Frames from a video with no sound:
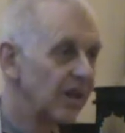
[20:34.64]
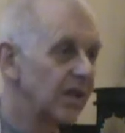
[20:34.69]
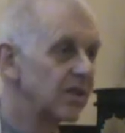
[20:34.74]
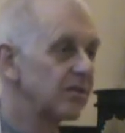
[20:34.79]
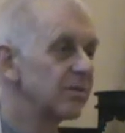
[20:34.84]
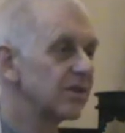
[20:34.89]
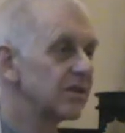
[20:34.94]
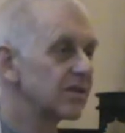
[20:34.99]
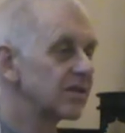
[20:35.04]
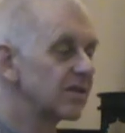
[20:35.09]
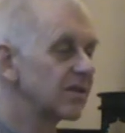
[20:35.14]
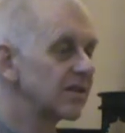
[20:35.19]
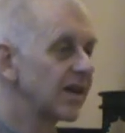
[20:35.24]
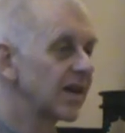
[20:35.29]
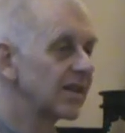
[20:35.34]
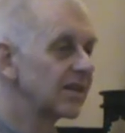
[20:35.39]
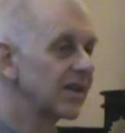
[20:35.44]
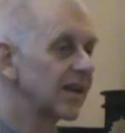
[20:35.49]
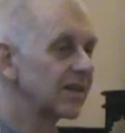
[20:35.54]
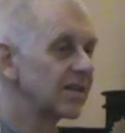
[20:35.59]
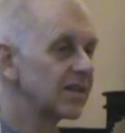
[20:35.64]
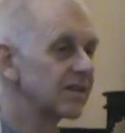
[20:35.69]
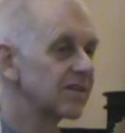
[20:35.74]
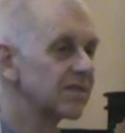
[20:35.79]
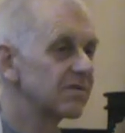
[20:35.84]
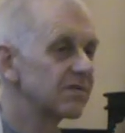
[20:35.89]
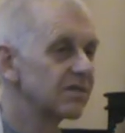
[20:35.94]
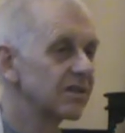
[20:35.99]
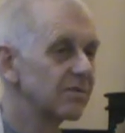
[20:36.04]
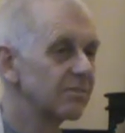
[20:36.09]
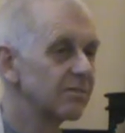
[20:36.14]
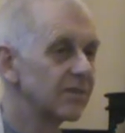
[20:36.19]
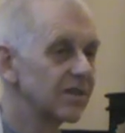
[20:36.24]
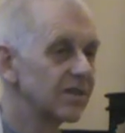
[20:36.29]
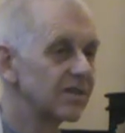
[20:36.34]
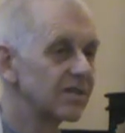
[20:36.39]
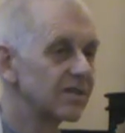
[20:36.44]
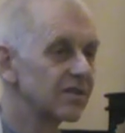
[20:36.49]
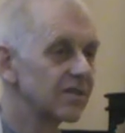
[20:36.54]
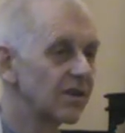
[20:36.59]
enemies and like that. It
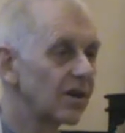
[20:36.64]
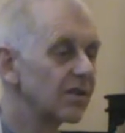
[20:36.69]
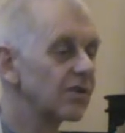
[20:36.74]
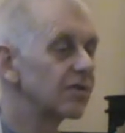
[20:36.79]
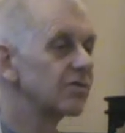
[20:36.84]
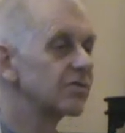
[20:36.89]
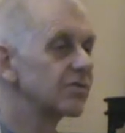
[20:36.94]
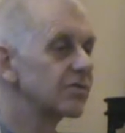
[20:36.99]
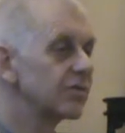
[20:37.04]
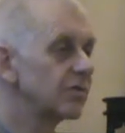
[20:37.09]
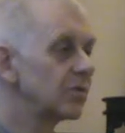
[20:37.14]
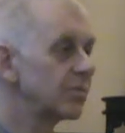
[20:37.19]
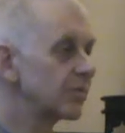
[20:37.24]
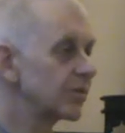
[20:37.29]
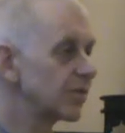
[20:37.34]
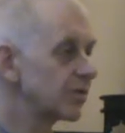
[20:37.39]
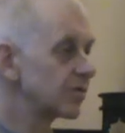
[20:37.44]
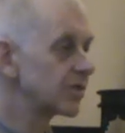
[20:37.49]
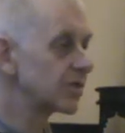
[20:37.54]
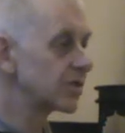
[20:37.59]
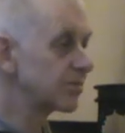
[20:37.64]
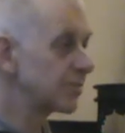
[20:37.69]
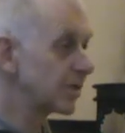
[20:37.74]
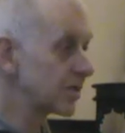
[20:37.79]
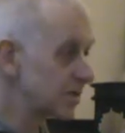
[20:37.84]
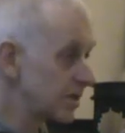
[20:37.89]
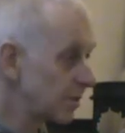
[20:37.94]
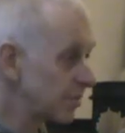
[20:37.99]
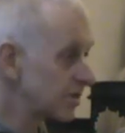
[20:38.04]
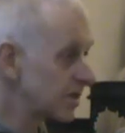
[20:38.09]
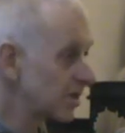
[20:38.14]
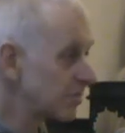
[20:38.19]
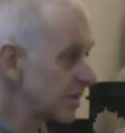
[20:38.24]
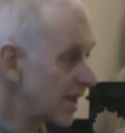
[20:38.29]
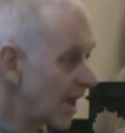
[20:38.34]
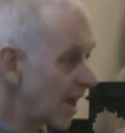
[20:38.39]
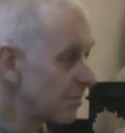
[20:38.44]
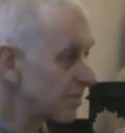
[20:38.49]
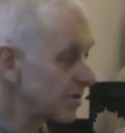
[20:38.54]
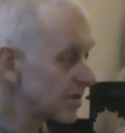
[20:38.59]
is an uncontrolled process, but sometimes
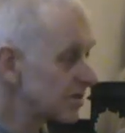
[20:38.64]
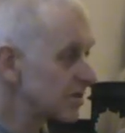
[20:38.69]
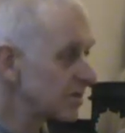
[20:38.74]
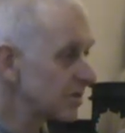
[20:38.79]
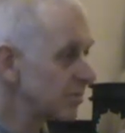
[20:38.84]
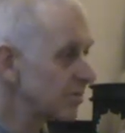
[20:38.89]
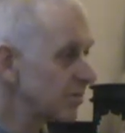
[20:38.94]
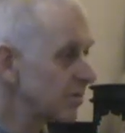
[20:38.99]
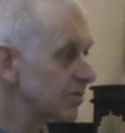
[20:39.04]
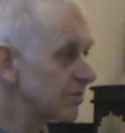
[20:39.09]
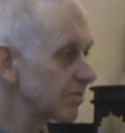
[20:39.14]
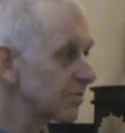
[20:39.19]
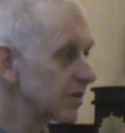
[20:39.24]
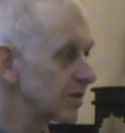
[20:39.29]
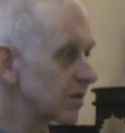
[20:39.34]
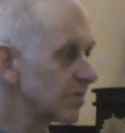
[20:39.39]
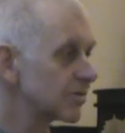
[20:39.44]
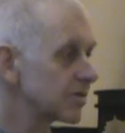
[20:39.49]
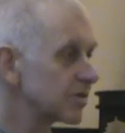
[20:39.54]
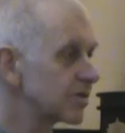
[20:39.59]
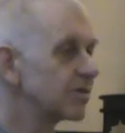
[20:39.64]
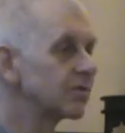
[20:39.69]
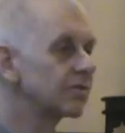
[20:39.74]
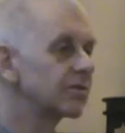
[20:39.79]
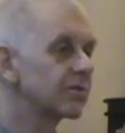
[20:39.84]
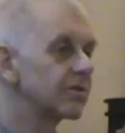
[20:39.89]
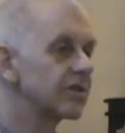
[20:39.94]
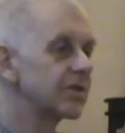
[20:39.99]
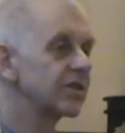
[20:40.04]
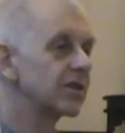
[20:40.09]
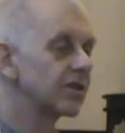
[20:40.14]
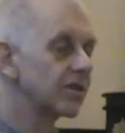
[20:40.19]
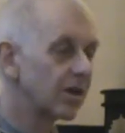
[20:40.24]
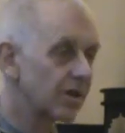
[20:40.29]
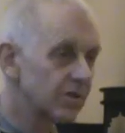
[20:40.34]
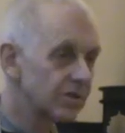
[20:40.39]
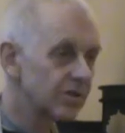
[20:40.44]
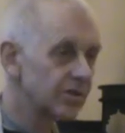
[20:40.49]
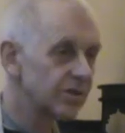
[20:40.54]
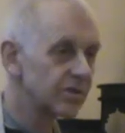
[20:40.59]
happens. Someone becomes so Krishna
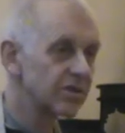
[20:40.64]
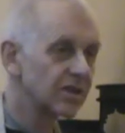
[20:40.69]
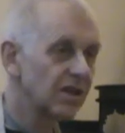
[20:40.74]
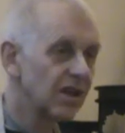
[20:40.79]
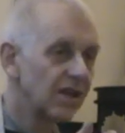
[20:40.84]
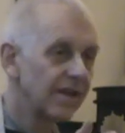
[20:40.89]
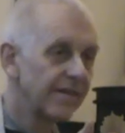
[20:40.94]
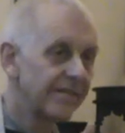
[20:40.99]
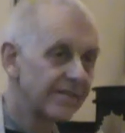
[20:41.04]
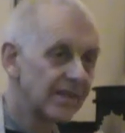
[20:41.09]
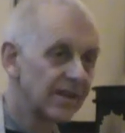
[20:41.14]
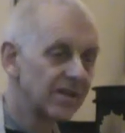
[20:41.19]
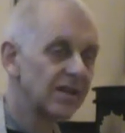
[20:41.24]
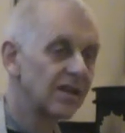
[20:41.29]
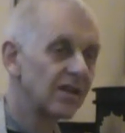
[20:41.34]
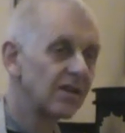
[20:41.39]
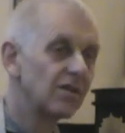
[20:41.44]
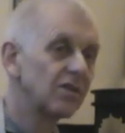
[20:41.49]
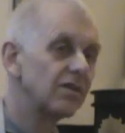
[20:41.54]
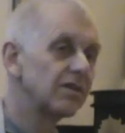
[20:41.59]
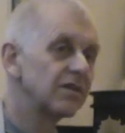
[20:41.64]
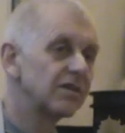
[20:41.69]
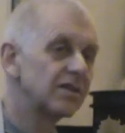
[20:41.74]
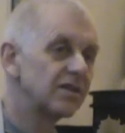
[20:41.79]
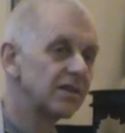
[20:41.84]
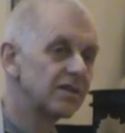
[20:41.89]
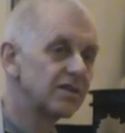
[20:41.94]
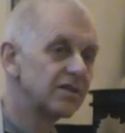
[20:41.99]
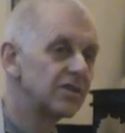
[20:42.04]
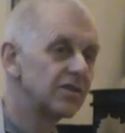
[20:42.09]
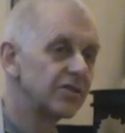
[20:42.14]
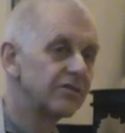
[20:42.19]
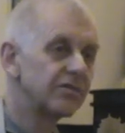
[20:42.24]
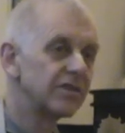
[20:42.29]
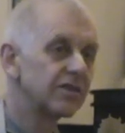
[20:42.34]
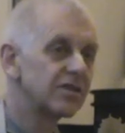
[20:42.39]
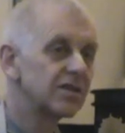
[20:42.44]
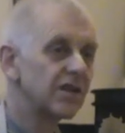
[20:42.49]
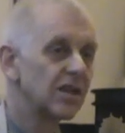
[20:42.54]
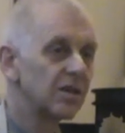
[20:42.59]
conscious that they achieve
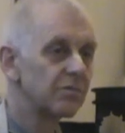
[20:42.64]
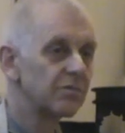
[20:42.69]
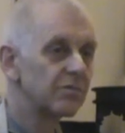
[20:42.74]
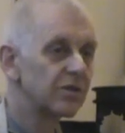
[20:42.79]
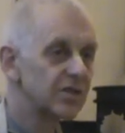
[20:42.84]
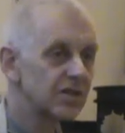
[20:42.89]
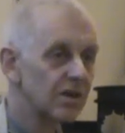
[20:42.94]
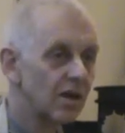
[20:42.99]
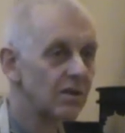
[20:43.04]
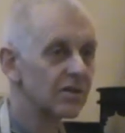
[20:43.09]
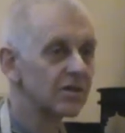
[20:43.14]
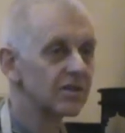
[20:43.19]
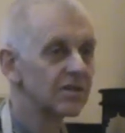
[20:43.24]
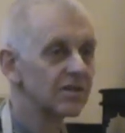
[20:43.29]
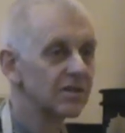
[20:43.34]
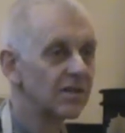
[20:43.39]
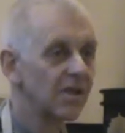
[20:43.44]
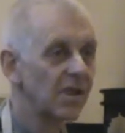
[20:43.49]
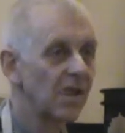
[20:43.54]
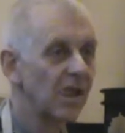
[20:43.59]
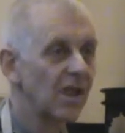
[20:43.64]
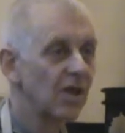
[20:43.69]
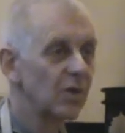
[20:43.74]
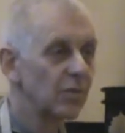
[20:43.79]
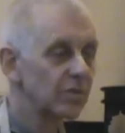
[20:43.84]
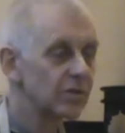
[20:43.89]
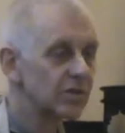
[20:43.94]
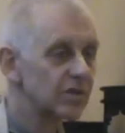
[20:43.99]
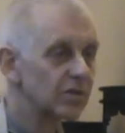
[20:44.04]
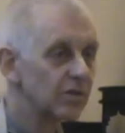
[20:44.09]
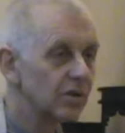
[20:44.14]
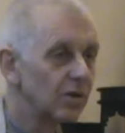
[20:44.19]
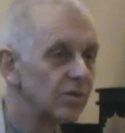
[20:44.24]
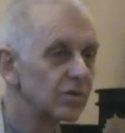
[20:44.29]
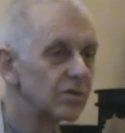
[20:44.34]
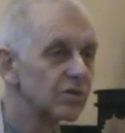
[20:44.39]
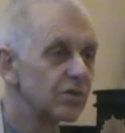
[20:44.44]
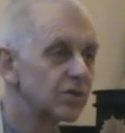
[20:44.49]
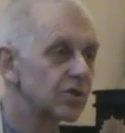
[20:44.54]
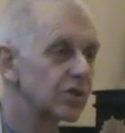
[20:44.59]
the same results, which
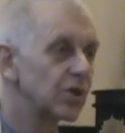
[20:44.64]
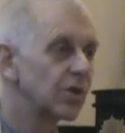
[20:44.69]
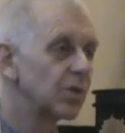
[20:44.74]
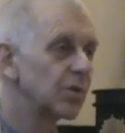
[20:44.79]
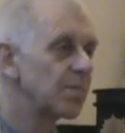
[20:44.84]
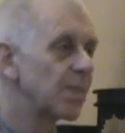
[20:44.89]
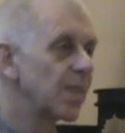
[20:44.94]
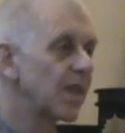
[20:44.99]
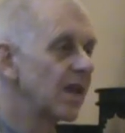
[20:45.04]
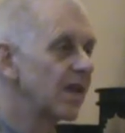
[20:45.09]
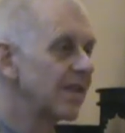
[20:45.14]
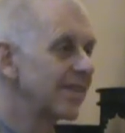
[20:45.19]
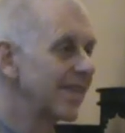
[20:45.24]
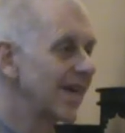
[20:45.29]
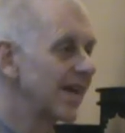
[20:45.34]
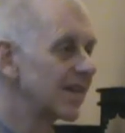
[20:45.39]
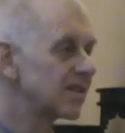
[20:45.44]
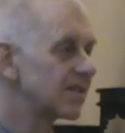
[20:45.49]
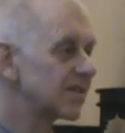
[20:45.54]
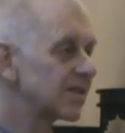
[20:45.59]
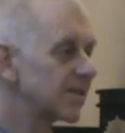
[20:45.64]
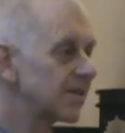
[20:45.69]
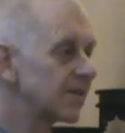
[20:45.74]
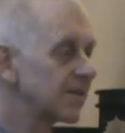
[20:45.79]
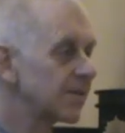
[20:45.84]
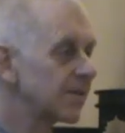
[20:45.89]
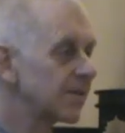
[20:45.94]
goes to show that